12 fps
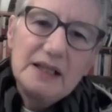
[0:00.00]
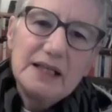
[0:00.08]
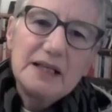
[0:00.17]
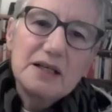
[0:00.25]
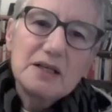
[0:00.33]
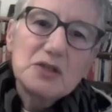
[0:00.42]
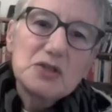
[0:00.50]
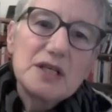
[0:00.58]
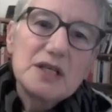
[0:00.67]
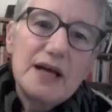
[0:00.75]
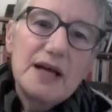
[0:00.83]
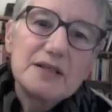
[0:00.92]
links
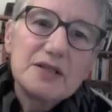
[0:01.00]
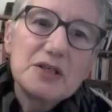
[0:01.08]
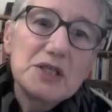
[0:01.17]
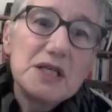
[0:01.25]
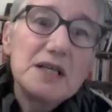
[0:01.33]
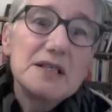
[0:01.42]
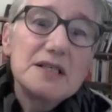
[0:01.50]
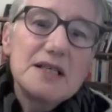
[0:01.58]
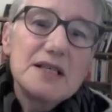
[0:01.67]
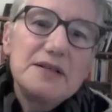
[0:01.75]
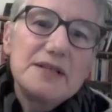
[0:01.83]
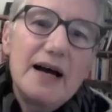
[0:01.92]
to that so she can
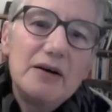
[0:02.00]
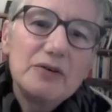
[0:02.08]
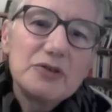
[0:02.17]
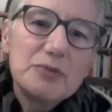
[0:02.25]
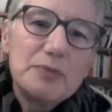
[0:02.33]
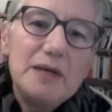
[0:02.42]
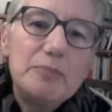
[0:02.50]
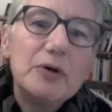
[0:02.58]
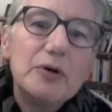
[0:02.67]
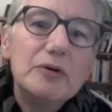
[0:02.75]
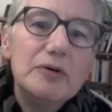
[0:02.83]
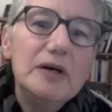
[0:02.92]
send it out to
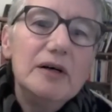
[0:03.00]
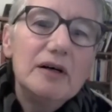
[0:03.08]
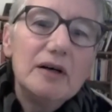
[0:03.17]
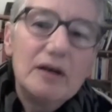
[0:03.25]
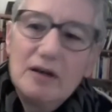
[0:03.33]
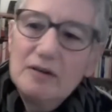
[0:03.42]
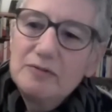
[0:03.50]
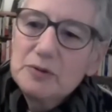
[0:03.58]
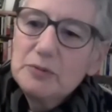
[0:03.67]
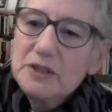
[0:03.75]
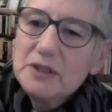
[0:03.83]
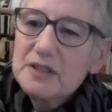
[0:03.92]
people
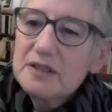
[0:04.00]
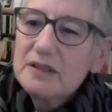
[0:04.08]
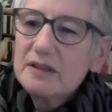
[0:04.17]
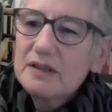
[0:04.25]
afterwards?